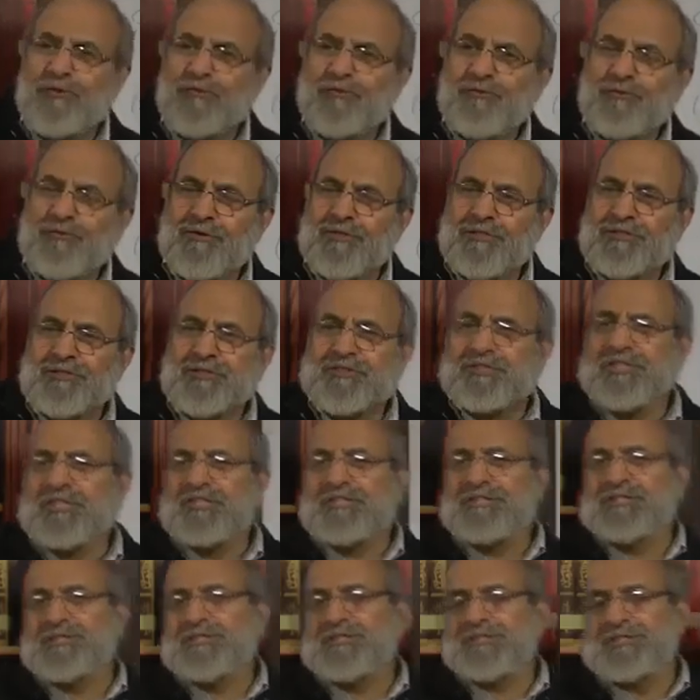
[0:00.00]
of
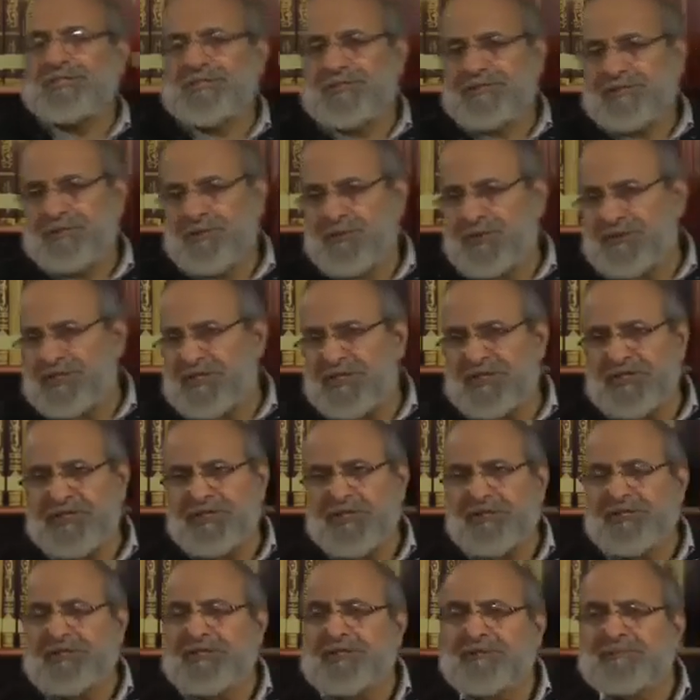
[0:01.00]
jinns with
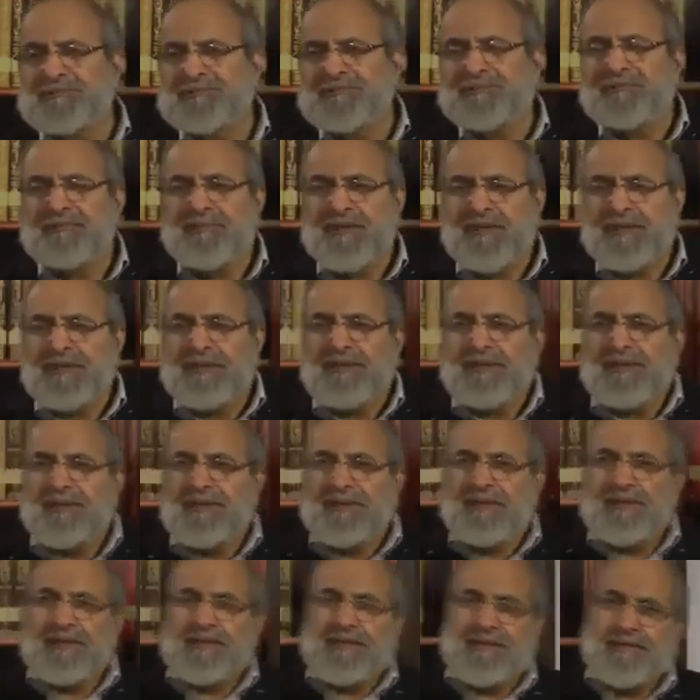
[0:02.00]
each other.
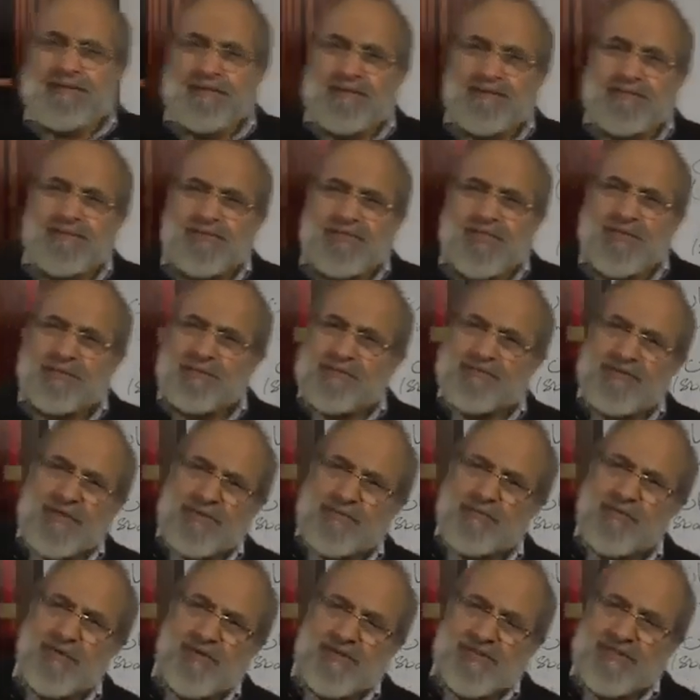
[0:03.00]
Some of
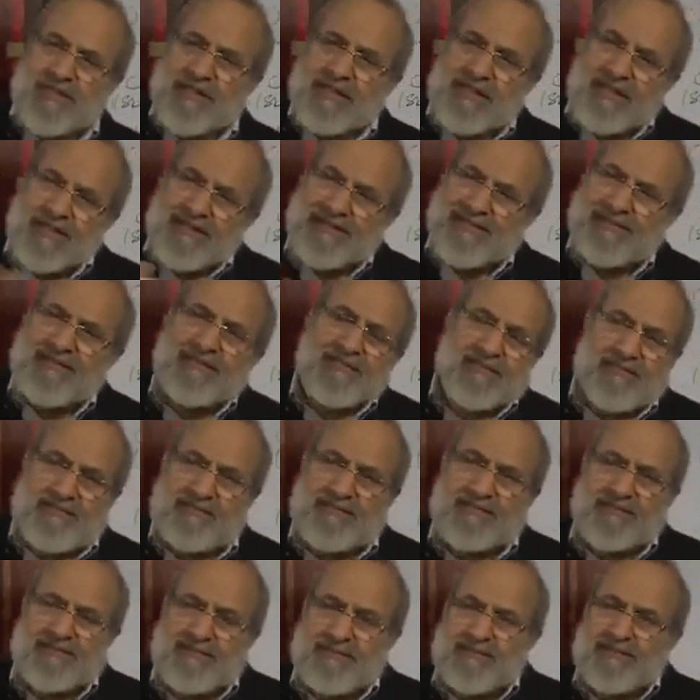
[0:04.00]
them were telling
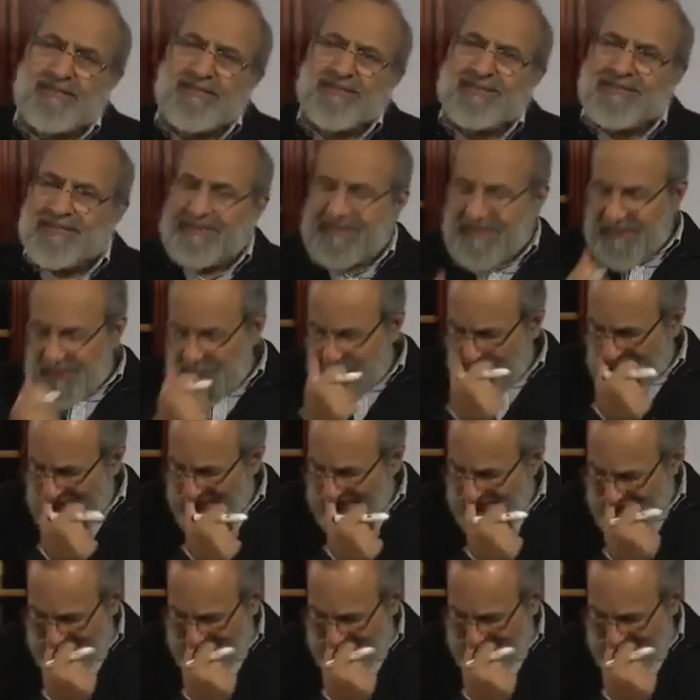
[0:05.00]
others that, look